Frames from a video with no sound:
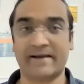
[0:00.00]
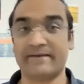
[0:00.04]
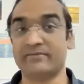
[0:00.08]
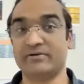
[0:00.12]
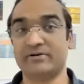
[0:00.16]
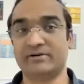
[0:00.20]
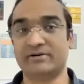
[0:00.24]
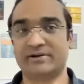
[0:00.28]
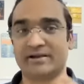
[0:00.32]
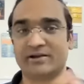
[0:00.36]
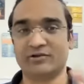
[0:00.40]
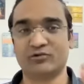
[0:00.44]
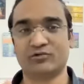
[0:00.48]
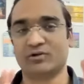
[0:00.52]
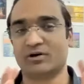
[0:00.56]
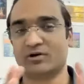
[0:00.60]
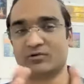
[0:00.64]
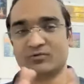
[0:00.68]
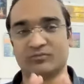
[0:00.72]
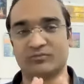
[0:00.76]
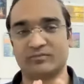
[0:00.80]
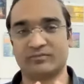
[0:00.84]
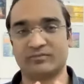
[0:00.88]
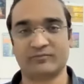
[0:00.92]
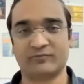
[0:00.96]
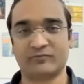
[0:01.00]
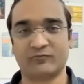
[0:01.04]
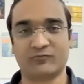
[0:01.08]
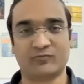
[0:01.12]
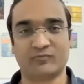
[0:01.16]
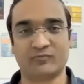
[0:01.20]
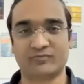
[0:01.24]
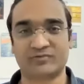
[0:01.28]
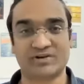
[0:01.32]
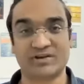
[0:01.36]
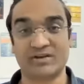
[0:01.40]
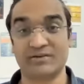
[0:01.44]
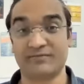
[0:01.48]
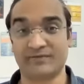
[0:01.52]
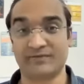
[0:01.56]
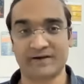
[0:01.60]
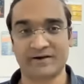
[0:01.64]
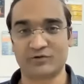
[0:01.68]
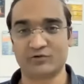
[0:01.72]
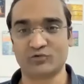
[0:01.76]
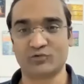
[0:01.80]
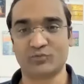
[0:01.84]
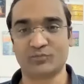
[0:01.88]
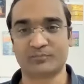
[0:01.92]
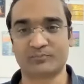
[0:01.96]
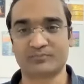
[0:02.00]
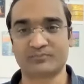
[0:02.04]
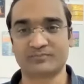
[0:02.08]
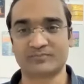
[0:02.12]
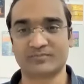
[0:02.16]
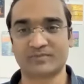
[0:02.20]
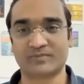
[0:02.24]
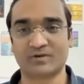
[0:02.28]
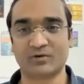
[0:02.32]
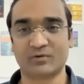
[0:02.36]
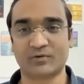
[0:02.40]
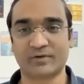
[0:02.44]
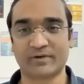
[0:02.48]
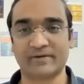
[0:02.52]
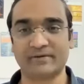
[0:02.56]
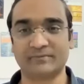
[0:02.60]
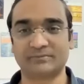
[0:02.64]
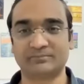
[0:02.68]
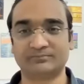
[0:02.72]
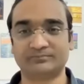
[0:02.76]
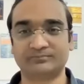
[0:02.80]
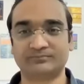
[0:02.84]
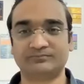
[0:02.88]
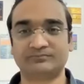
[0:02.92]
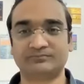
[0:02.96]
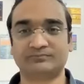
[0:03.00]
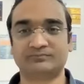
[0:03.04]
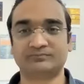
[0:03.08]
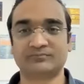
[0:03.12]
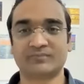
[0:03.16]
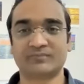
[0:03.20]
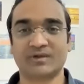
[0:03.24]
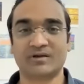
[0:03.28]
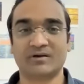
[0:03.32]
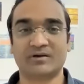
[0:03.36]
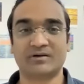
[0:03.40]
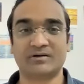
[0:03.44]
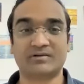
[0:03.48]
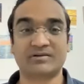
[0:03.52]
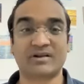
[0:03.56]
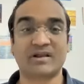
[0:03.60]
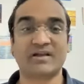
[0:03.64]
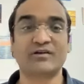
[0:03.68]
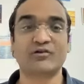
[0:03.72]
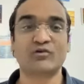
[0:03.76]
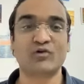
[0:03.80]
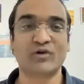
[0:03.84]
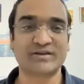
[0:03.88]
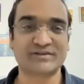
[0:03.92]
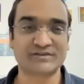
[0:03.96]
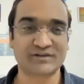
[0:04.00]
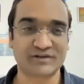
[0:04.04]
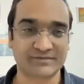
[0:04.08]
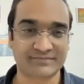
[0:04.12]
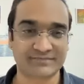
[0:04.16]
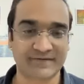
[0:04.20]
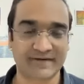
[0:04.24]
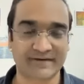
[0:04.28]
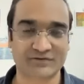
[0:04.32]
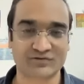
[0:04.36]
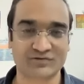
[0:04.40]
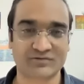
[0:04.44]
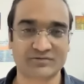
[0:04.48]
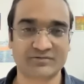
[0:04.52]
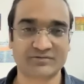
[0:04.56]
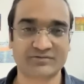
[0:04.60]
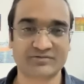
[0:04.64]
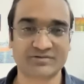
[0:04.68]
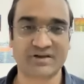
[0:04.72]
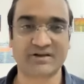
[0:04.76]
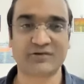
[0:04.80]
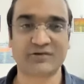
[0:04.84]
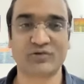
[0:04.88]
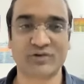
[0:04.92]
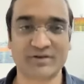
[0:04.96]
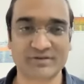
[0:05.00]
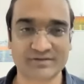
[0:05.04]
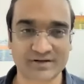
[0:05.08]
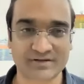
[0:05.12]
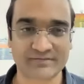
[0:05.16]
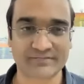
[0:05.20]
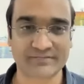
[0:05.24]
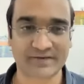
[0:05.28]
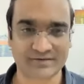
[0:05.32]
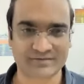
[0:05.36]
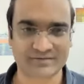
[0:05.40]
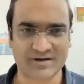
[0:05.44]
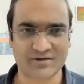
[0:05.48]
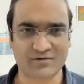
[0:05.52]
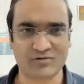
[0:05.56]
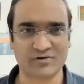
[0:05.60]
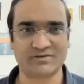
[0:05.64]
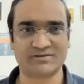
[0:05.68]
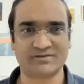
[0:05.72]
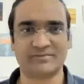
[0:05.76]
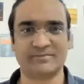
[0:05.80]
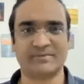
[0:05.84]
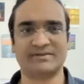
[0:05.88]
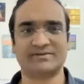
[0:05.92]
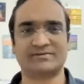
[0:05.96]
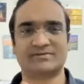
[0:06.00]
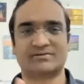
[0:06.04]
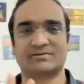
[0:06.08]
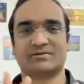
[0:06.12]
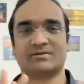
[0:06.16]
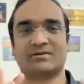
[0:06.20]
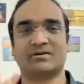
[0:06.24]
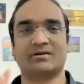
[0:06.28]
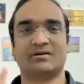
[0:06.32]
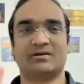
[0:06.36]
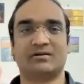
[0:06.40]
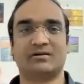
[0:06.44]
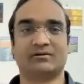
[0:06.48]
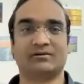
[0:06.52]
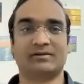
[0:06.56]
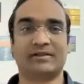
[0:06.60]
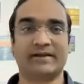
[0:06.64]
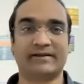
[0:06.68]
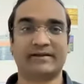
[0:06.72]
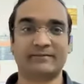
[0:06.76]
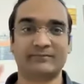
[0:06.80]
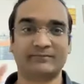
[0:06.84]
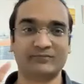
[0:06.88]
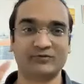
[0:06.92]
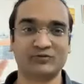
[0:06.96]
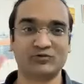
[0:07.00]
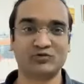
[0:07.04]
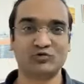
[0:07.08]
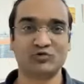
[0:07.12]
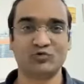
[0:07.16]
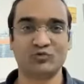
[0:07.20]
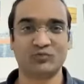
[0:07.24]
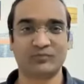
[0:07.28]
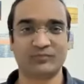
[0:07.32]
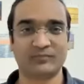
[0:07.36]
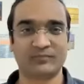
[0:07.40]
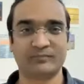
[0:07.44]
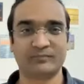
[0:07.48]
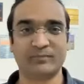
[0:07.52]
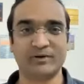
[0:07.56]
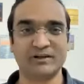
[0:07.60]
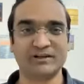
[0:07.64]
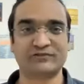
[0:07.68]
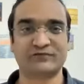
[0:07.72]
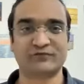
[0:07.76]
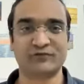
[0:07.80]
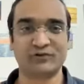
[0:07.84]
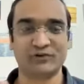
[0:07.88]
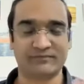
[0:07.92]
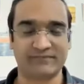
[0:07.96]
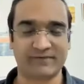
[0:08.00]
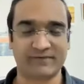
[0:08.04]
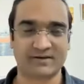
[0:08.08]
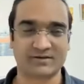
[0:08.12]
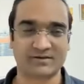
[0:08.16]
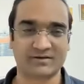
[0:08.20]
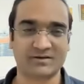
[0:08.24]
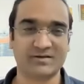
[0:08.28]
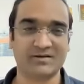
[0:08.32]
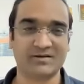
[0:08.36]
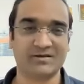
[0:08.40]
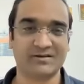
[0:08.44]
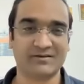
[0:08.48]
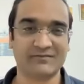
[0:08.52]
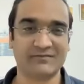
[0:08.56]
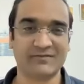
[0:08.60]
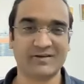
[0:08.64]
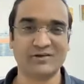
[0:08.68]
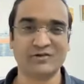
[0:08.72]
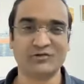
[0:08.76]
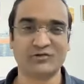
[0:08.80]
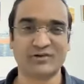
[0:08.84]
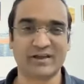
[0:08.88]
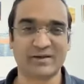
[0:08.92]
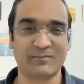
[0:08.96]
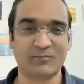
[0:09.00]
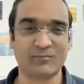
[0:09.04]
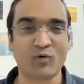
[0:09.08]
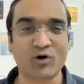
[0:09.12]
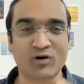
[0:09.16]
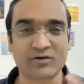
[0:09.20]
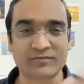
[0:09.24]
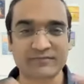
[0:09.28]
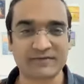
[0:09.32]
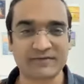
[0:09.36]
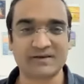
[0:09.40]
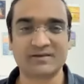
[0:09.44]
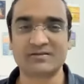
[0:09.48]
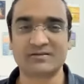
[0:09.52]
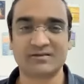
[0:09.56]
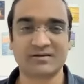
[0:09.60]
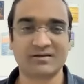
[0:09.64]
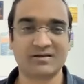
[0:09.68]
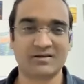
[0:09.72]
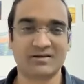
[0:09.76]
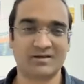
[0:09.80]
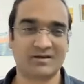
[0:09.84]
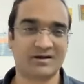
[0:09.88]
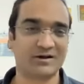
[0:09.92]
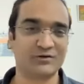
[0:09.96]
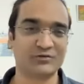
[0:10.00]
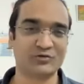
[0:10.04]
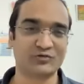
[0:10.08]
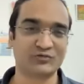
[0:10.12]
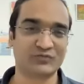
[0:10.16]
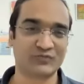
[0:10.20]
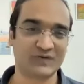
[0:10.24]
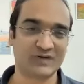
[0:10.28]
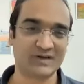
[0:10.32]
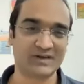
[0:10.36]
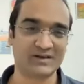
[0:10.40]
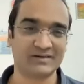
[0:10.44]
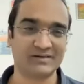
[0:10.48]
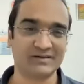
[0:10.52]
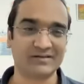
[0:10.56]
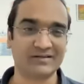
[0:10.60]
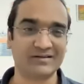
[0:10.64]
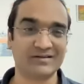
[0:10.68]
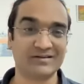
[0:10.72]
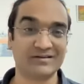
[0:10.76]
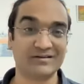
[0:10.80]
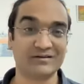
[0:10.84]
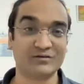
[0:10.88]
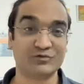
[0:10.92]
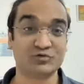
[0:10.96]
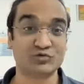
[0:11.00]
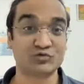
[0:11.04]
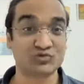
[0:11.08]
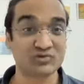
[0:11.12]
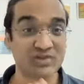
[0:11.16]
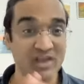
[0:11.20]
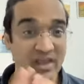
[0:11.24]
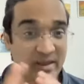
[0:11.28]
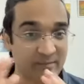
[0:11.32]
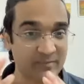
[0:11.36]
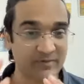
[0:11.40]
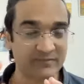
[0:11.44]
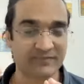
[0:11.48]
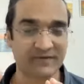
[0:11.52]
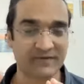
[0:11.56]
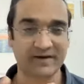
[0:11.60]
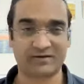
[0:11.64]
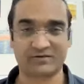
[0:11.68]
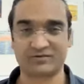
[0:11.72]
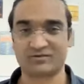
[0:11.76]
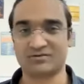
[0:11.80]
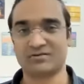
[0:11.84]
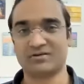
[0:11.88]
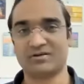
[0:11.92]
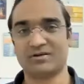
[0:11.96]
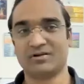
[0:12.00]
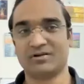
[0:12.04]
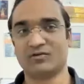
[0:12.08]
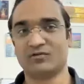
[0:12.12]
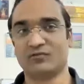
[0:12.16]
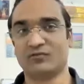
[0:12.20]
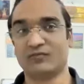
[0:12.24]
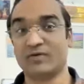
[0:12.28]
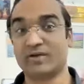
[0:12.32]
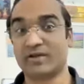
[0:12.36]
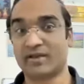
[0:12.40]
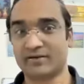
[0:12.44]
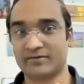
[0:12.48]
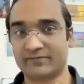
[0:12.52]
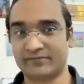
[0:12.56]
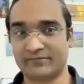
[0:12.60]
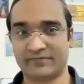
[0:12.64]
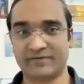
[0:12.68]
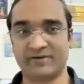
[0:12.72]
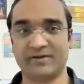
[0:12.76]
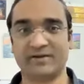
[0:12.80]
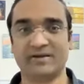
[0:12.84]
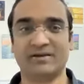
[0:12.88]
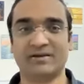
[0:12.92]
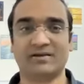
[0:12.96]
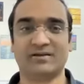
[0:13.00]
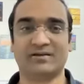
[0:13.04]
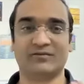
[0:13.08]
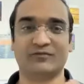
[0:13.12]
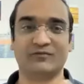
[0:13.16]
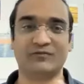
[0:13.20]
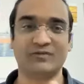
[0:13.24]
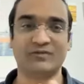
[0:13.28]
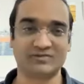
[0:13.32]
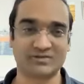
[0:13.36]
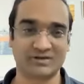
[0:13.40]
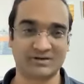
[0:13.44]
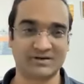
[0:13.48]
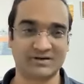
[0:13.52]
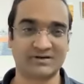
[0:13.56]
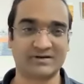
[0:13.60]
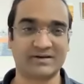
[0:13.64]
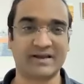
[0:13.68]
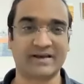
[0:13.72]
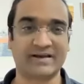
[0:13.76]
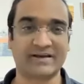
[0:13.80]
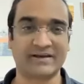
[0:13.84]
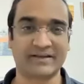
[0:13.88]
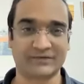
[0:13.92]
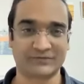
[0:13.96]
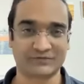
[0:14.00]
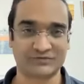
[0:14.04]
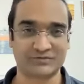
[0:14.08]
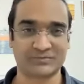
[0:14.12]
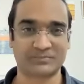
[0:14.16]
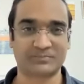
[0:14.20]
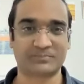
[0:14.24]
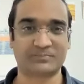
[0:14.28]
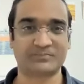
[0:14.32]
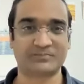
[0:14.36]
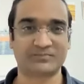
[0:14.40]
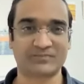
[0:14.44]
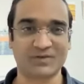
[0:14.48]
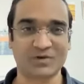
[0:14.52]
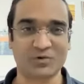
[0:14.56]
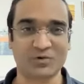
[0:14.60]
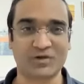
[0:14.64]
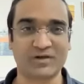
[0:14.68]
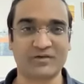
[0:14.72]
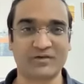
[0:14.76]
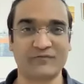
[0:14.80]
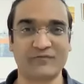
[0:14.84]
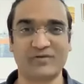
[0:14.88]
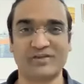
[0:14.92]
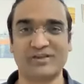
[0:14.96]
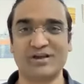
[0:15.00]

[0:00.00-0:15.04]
I will tell you now 3-5-2. Okay. Tranquilizer effect. Tranquilizer effect. Tranquilizer means like you blissful effect. When you take morphine, how you feel? The same effect we can feel with certain techniques. Okay.